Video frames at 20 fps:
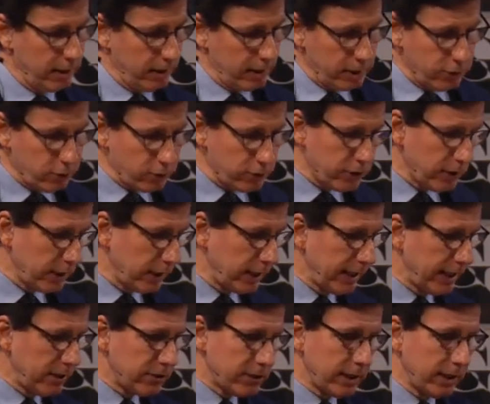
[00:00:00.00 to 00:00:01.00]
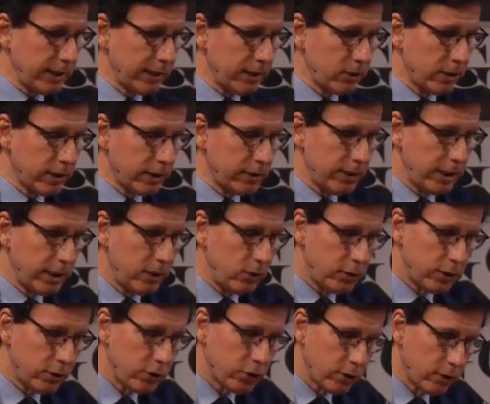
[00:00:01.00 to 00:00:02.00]
Interestingly, as Khalil
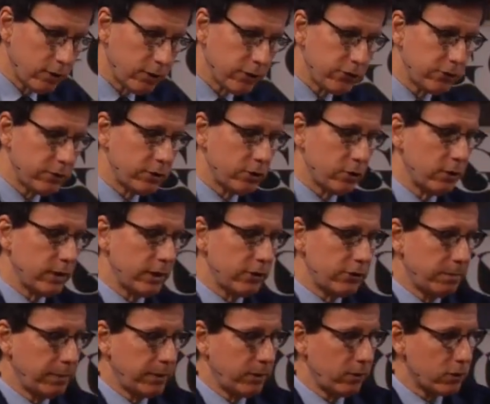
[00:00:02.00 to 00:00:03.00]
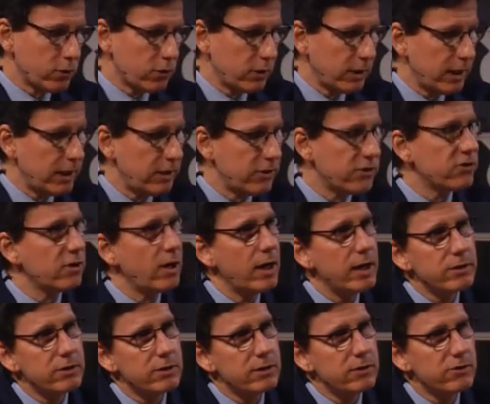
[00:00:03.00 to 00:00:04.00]
continued to journey spiritually, he
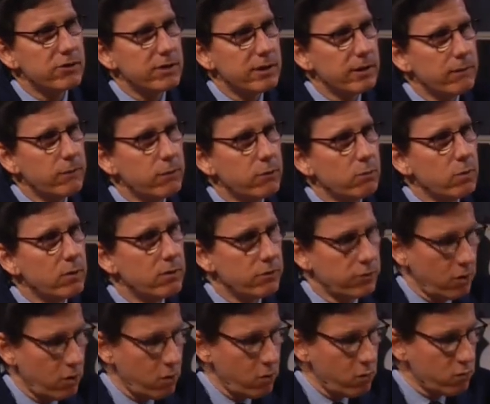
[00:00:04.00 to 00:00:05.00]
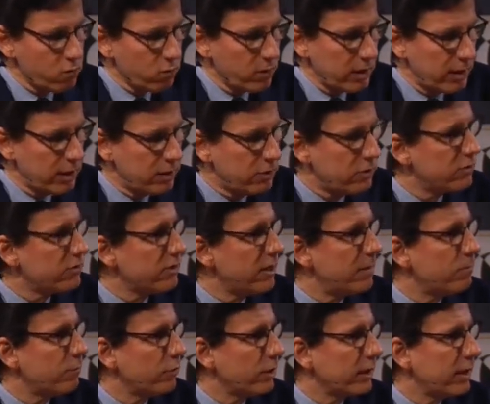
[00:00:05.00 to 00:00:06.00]
sought to sift through his own religious
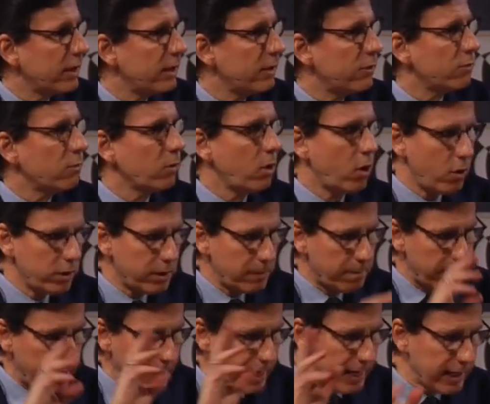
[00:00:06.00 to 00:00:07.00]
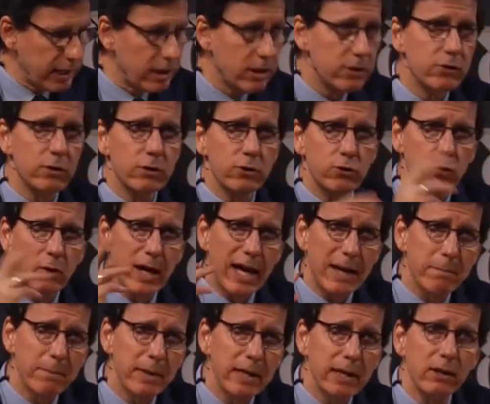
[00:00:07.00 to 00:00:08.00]
upbringing, through all the baggage and
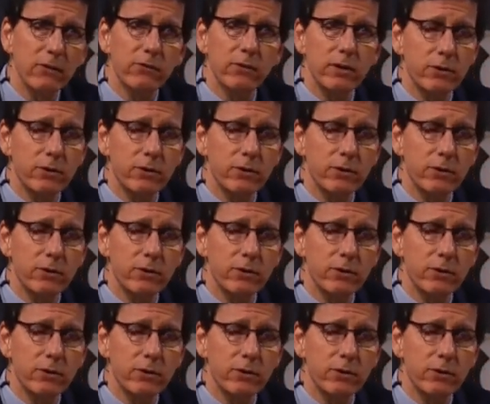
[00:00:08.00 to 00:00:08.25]
trappings